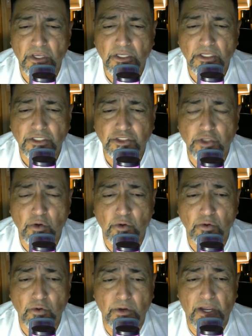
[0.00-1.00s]

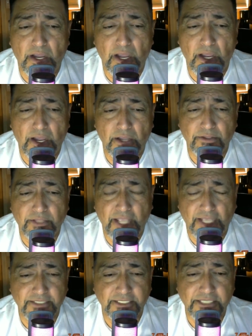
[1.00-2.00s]
So
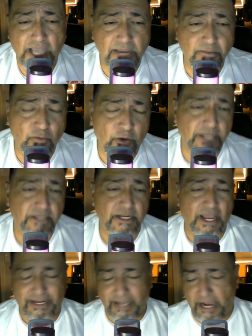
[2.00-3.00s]
as the time went,
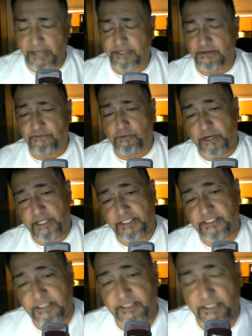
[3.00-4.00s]
I kind of avoided
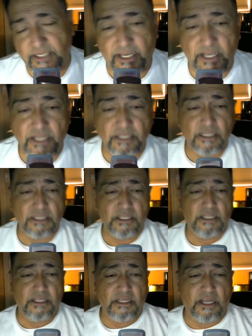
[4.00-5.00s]
Cecilia.
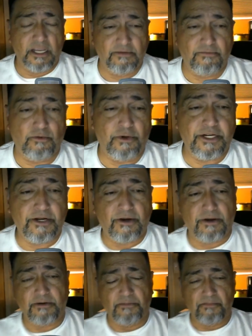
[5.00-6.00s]
I avoided
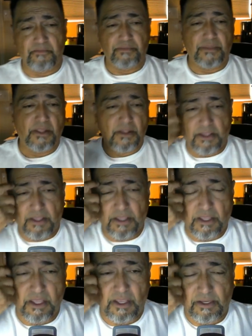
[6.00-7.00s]
her.
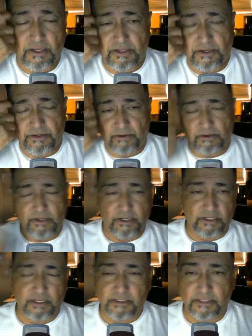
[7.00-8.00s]

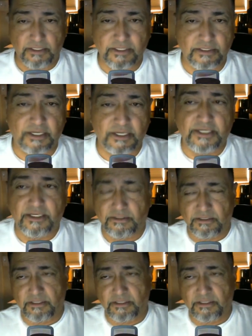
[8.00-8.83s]
And this is gonna.